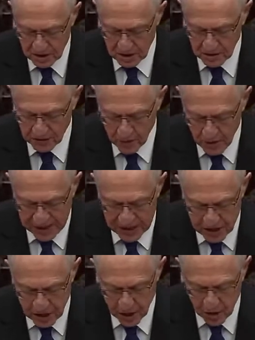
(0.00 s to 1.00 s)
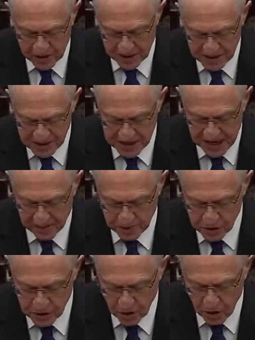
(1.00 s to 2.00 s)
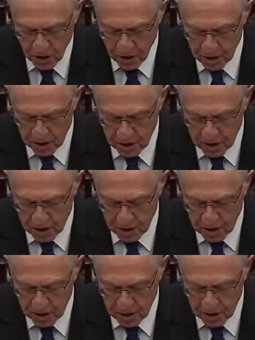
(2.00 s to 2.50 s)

of already known and established law